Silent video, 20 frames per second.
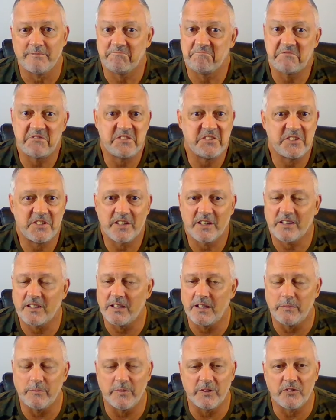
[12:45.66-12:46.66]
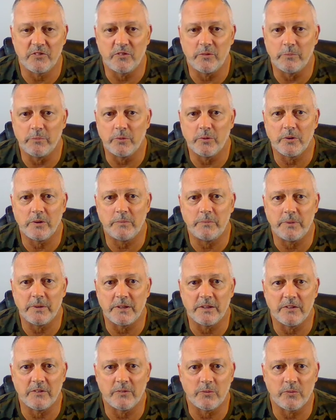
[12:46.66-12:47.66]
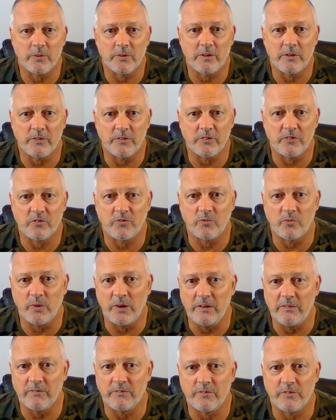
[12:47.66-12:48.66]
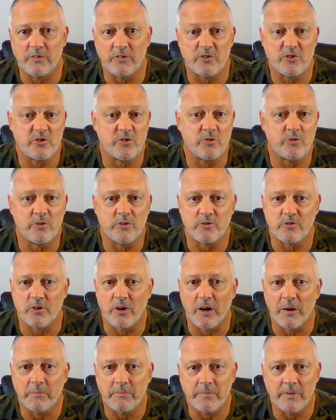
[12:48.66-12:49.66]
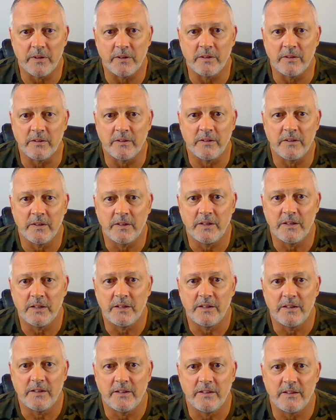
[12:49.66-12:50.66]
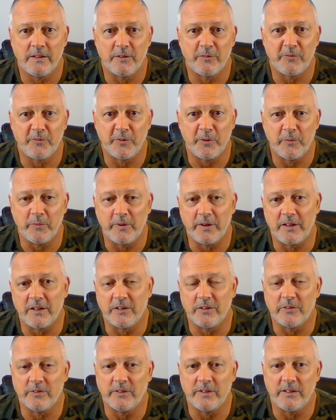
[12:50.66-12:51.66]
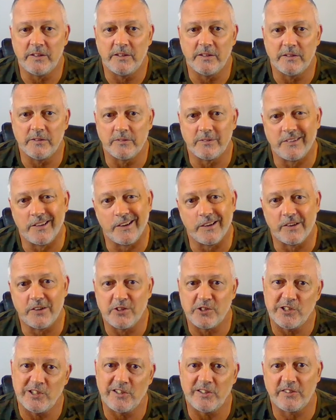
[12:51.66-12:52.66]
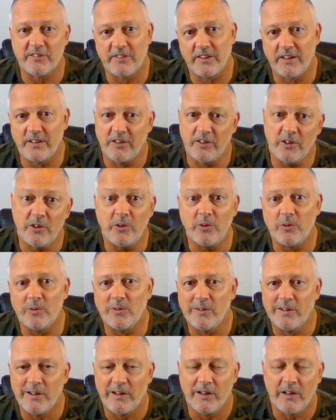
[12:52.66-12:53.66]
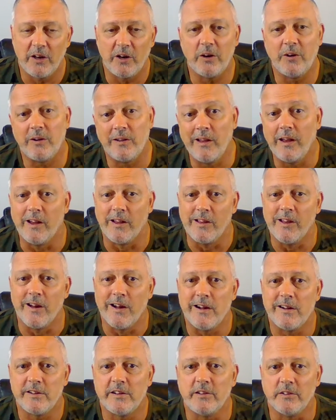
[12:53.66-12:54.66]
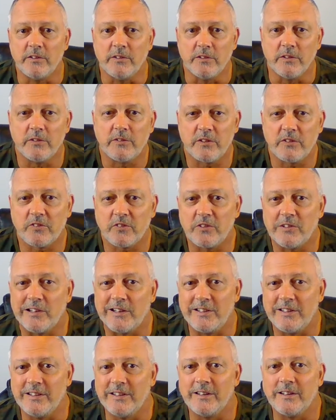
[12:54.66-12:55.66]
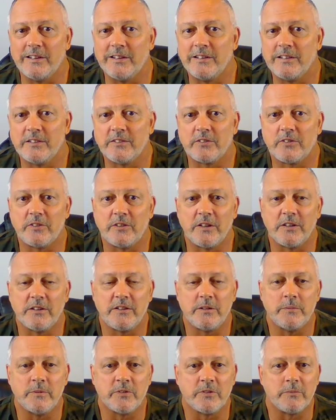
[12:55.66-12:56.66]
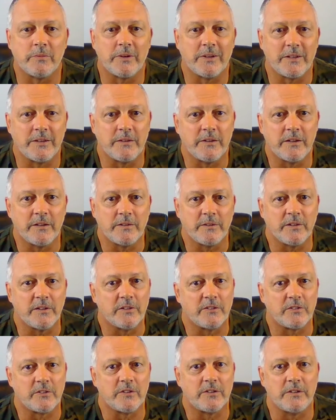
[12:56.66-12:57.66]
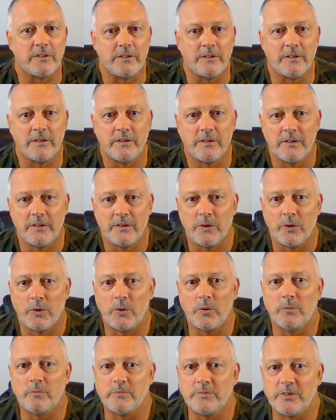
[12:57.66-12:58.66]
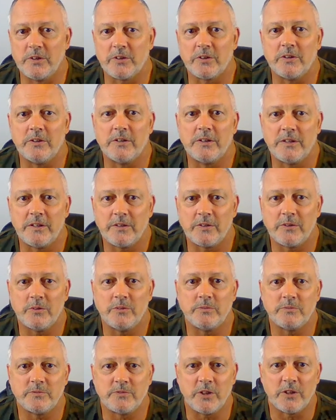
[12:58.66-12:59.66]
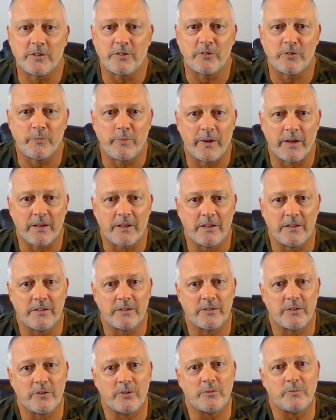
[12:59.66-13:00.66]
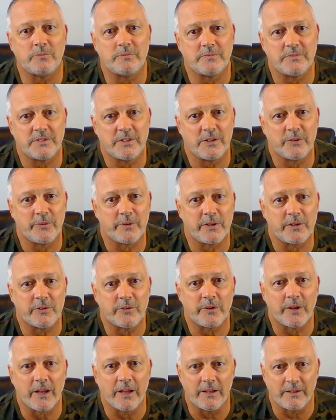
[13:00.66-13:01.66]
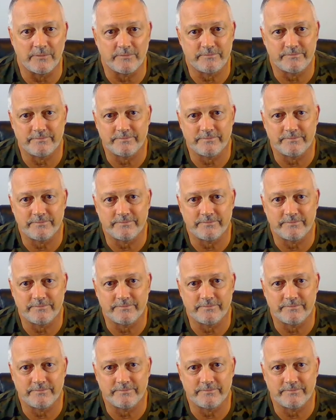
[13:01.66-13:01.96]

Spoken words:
and you're not going to have much support, because we're all just waiting for the shoe to drop, and therefore we can only, you know, tongue-in-cheek say to you, oh yeah, you know, that's a good idea, yeah, that's a good idea, Mr. Biden. Yeah, that's a good idea. Oh, you're gone. Oh, Donald's back in. Oh, here we go again.